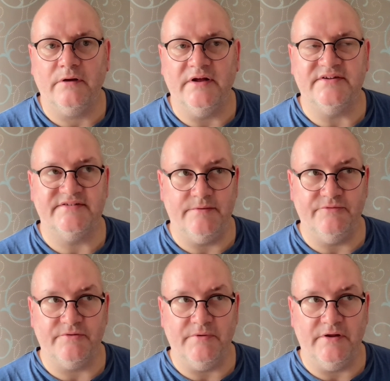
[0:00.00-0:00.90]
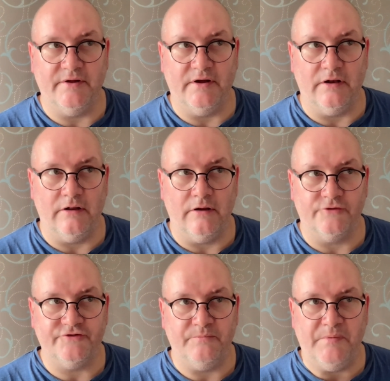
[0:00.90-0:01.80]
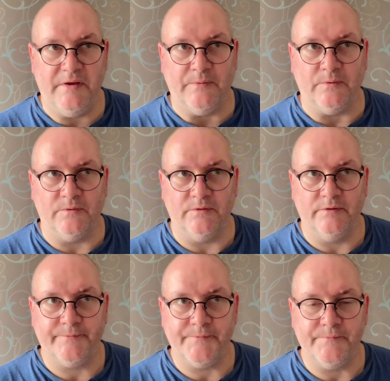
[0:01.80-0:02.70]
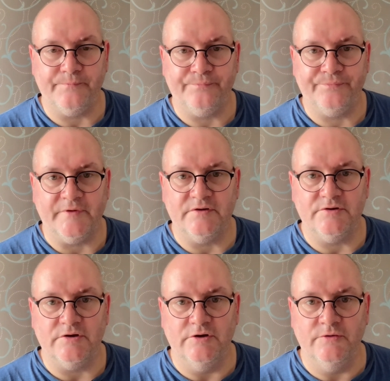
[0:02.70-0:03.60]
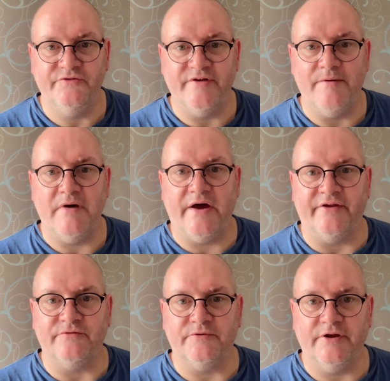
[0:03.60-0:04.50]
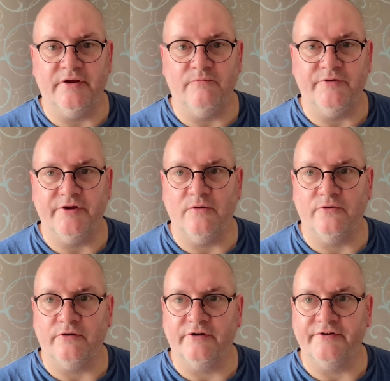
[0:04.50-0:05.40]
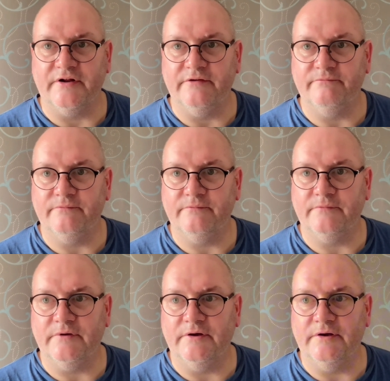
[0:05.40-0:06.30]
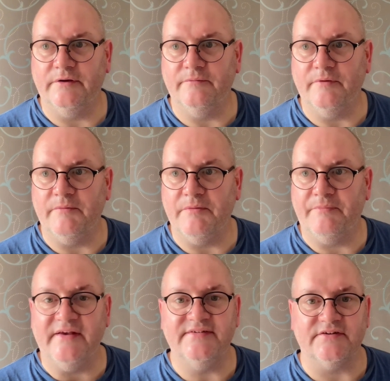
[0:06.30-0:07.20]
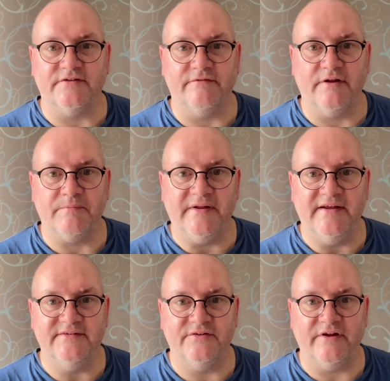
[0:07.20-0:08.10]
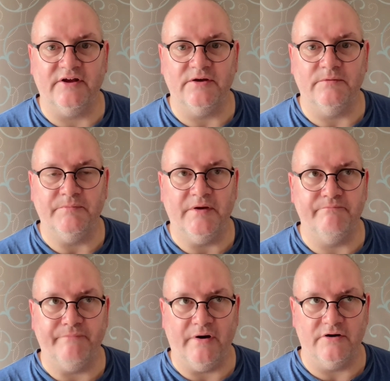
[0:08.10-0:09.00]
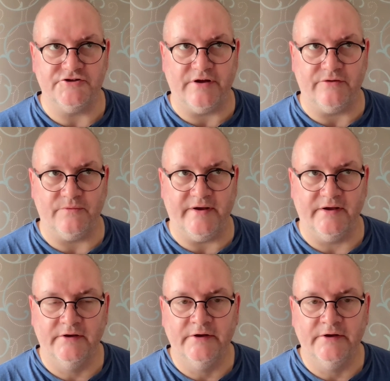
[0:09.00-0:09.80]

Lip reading: It seems to me that a lot of people lose their manners when they go on holiday. Basic stuff like please and thank you and being barged out the way.